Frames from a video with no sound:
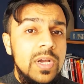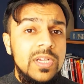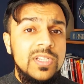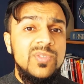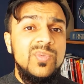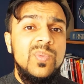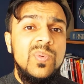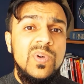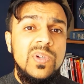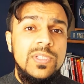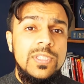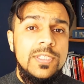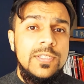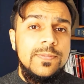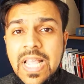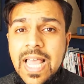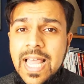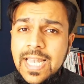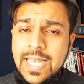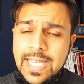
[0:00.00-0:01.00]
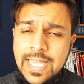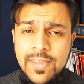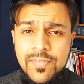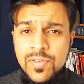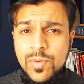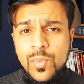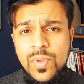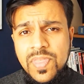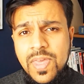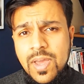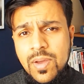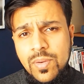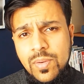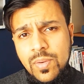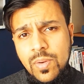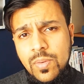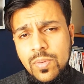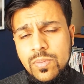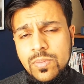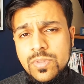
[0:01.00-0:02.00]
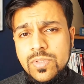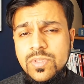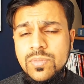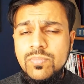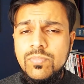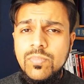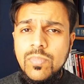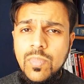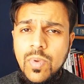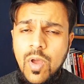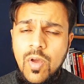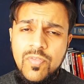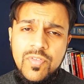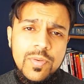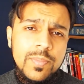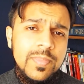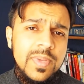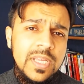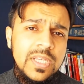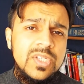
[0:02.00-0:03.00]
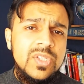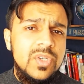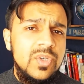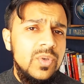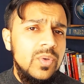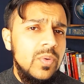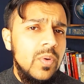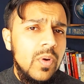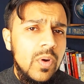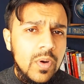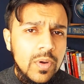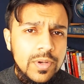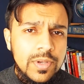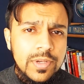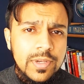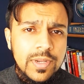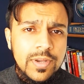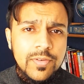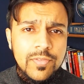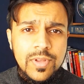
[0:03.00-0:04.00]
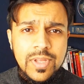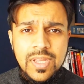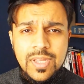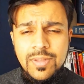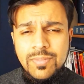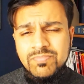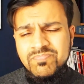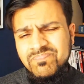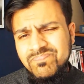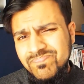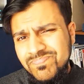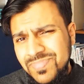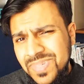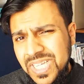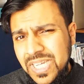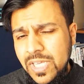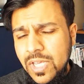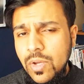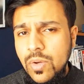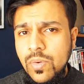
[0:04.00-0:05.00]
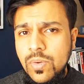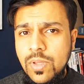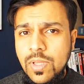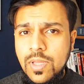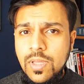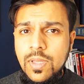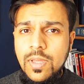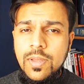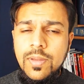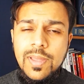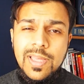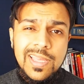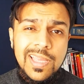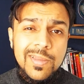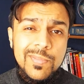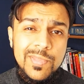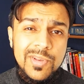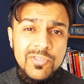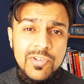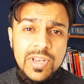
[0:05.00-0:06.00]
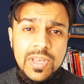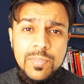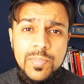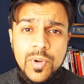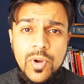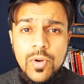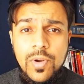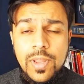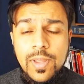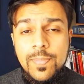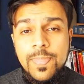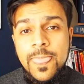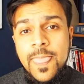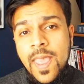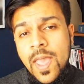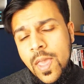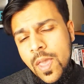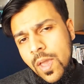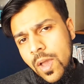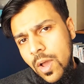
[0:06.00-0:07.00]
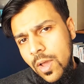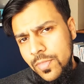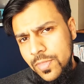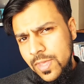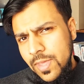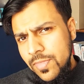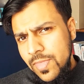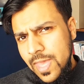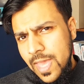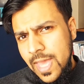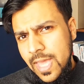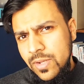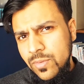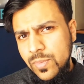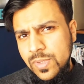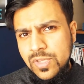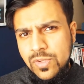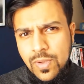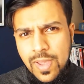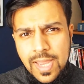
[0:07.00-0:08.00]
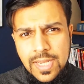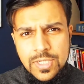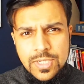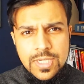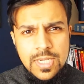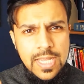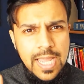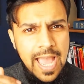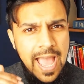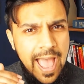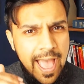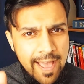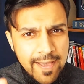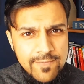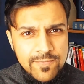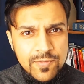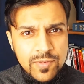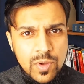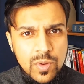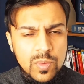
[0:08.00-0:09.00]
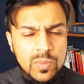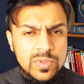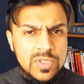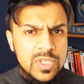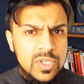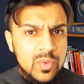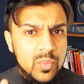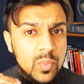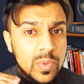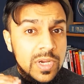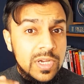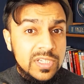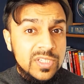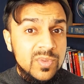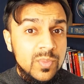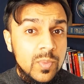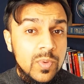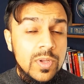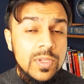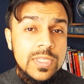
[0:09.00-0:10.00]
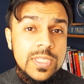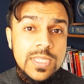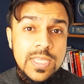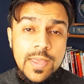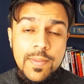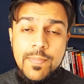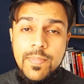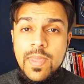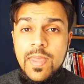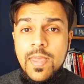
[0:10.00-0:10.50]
towards. Living without goals often makes you ordinary, mediocre, and can be really boring. On the other hand, when you actually have goals and you work towards them,